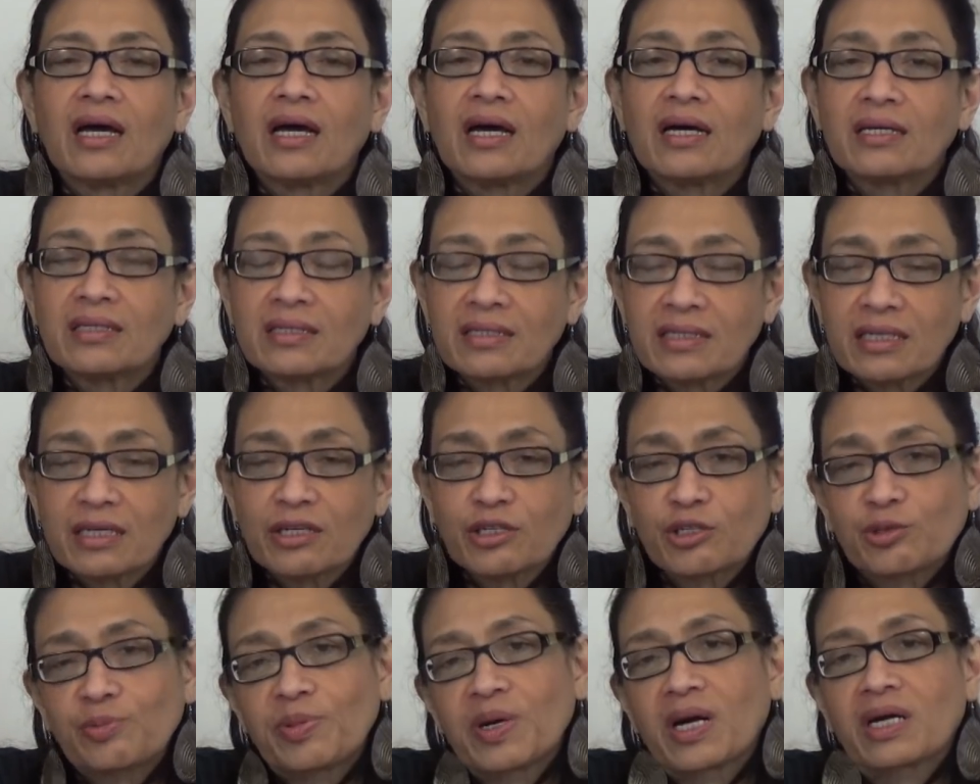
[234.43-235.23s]
A
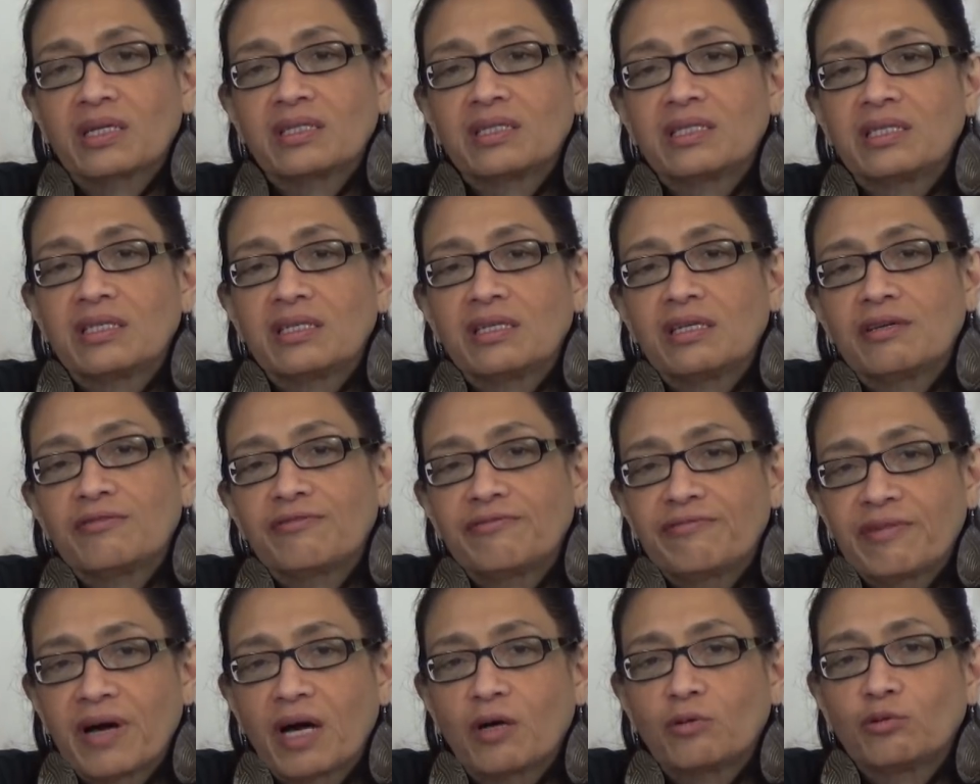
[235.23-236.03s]
search party
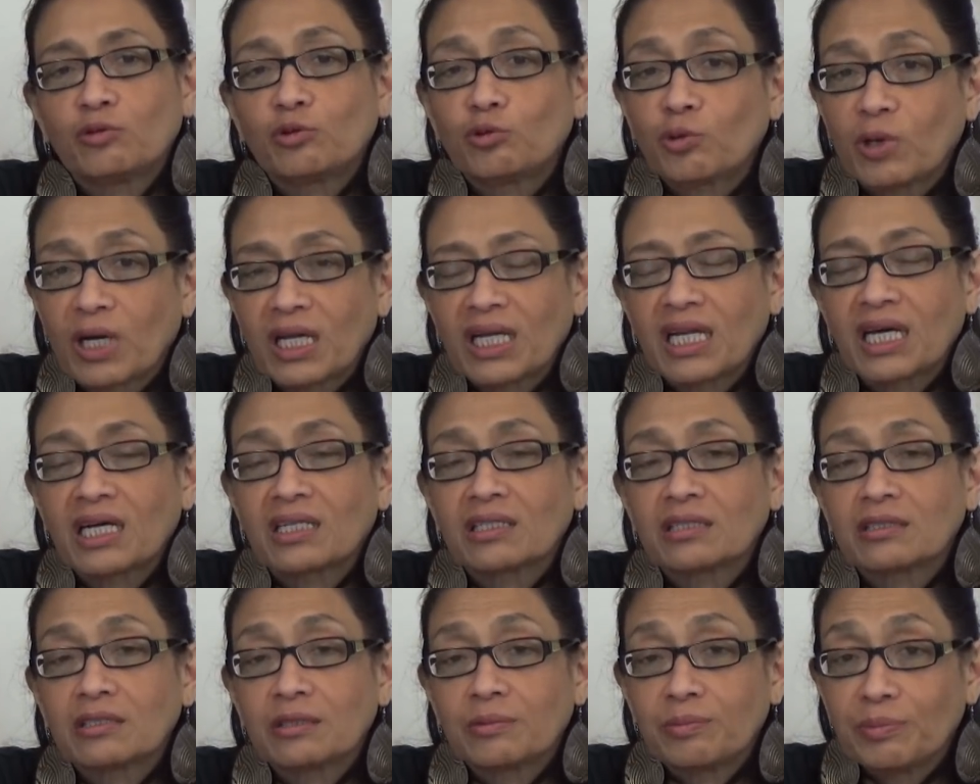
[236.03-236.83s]
found
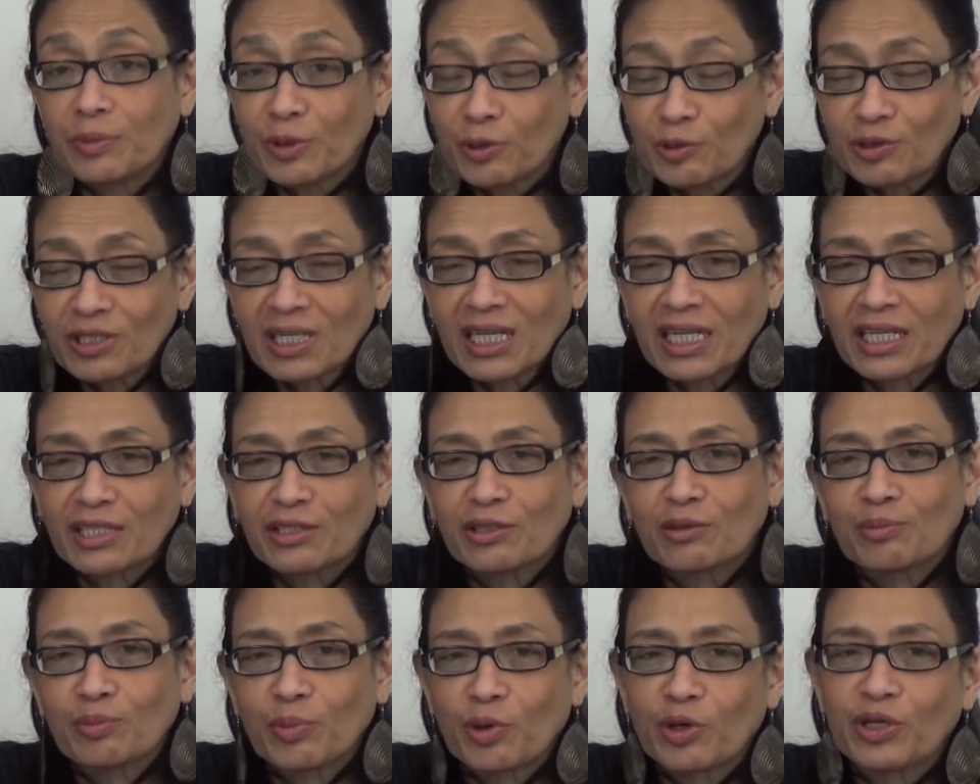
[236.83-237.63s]
Tualang's
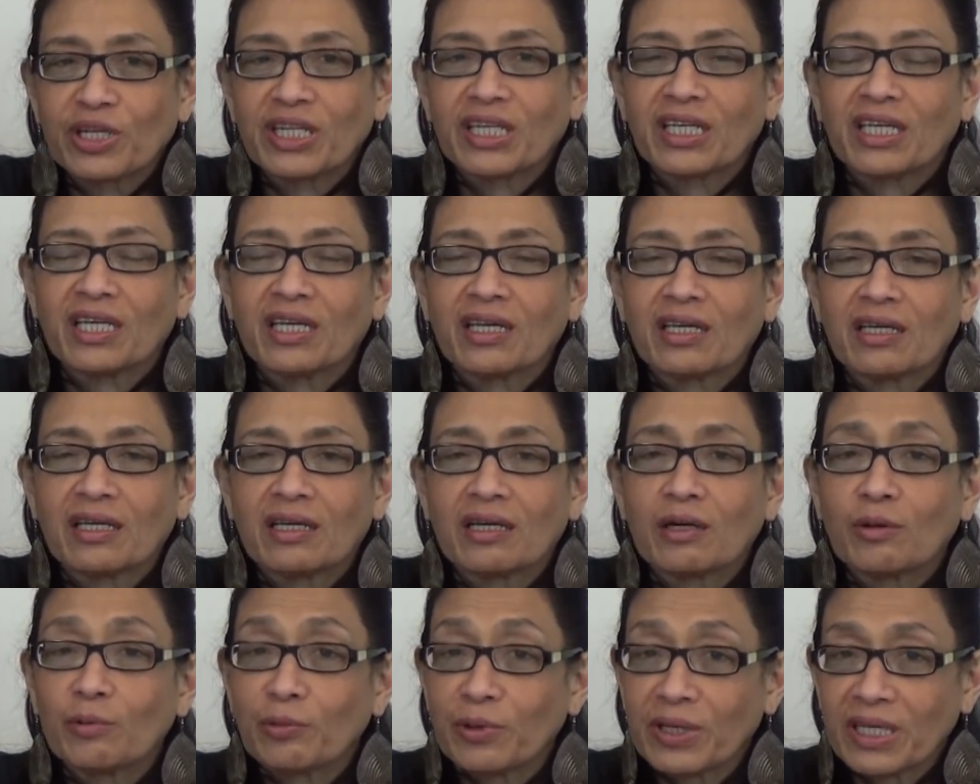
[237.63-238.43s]
mutilated body
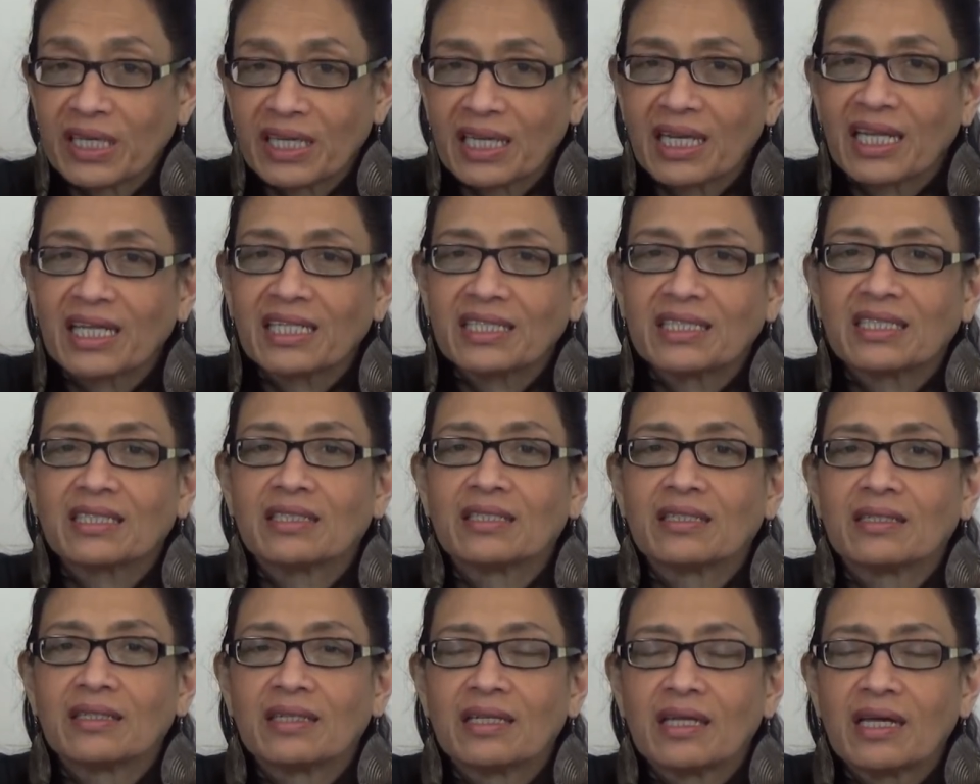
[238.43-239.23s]
a week
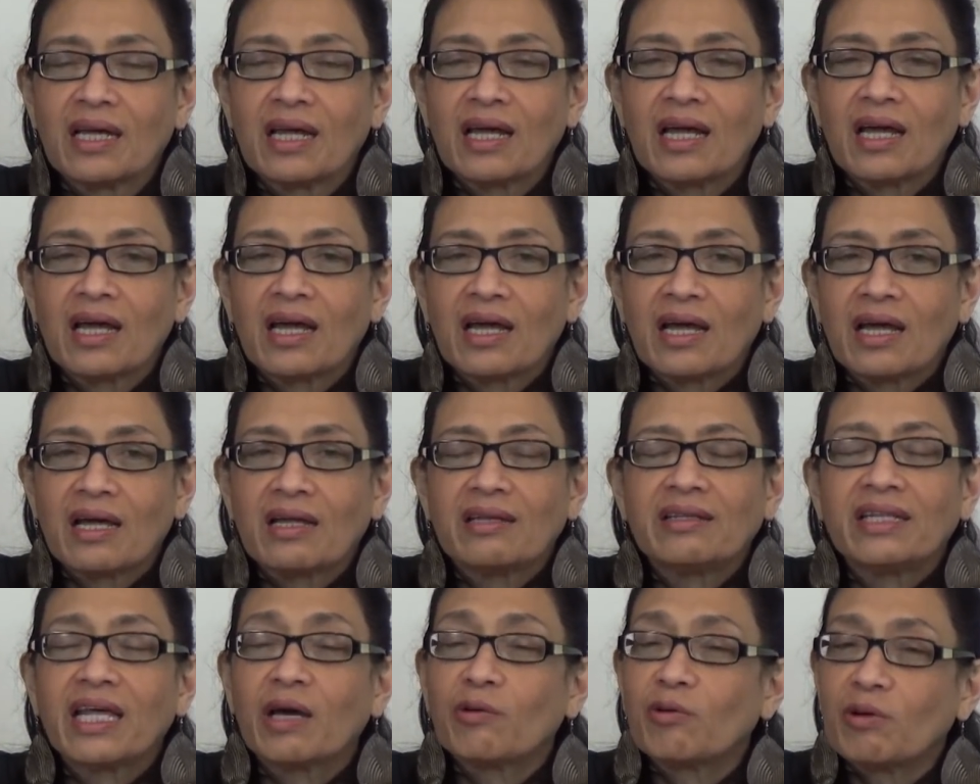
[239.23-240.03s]
later.
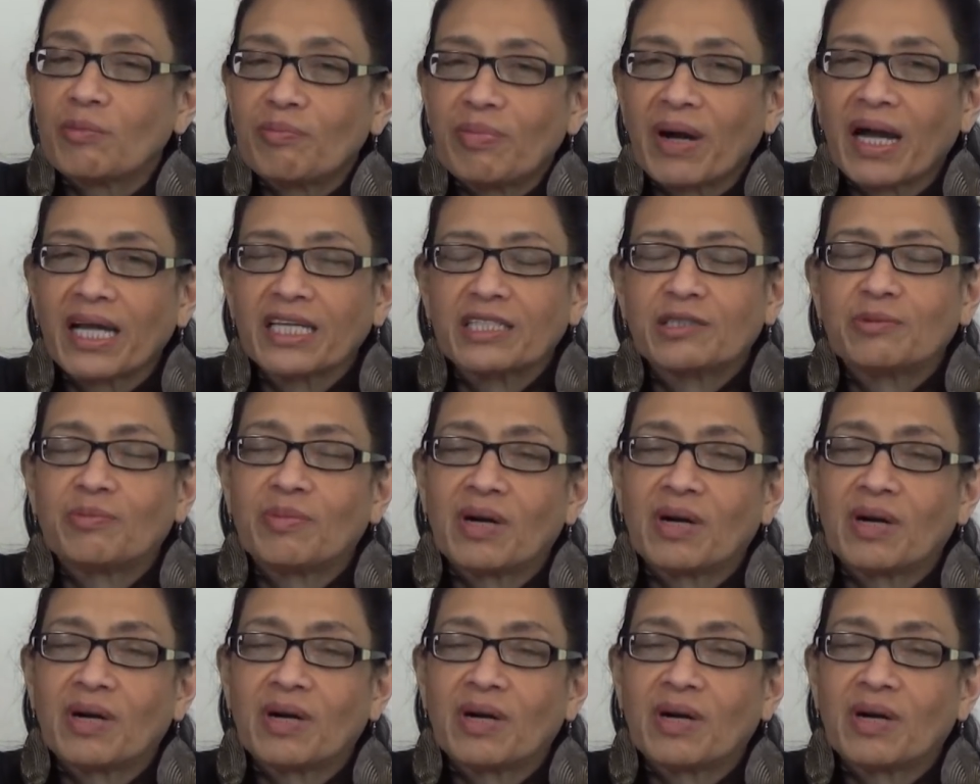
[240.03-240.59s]
There were bite